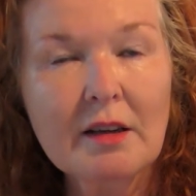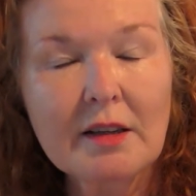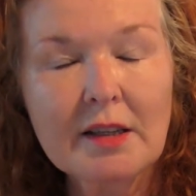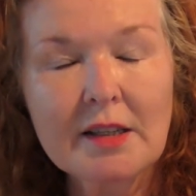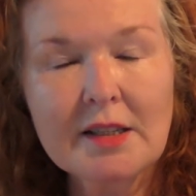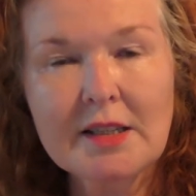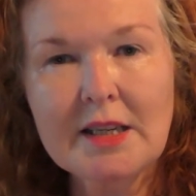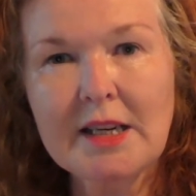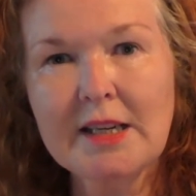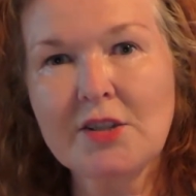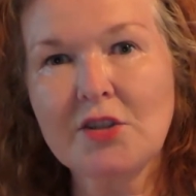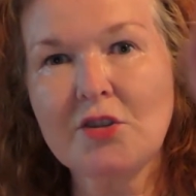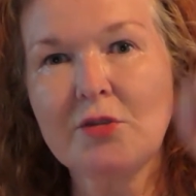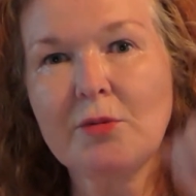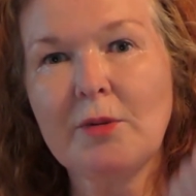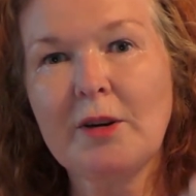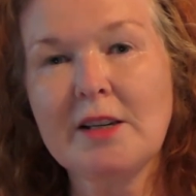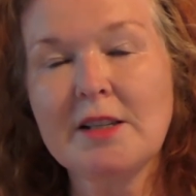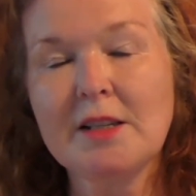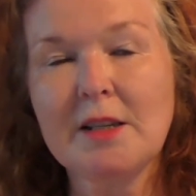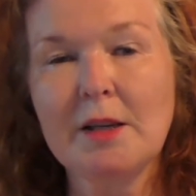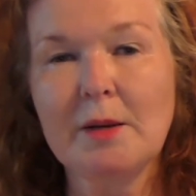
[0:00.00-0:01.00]

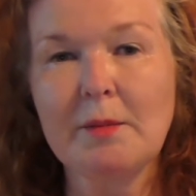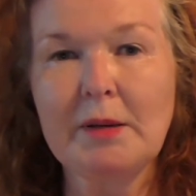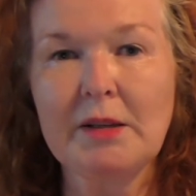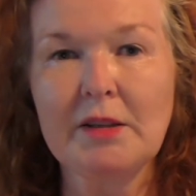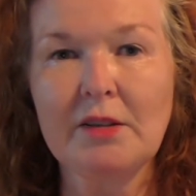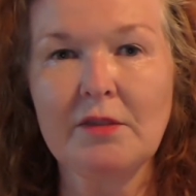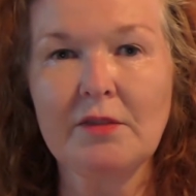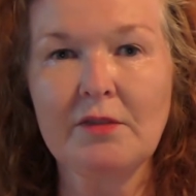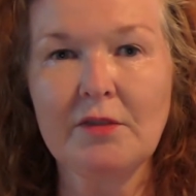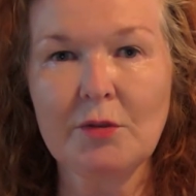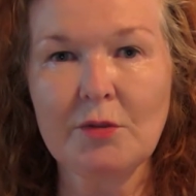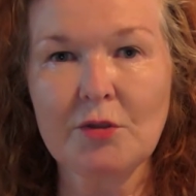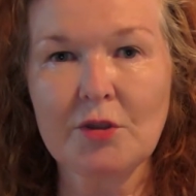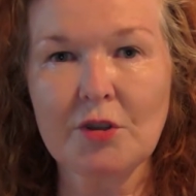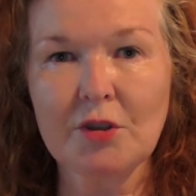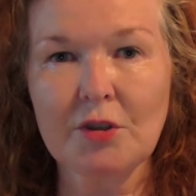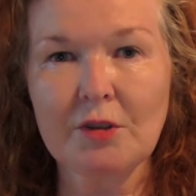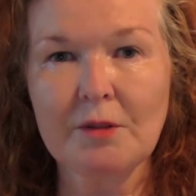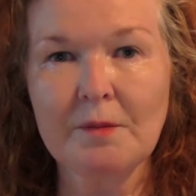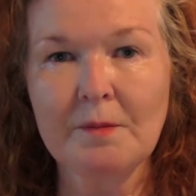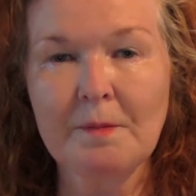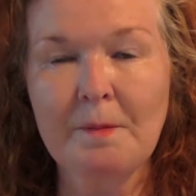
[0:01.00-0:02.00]
catastrophizing about the future?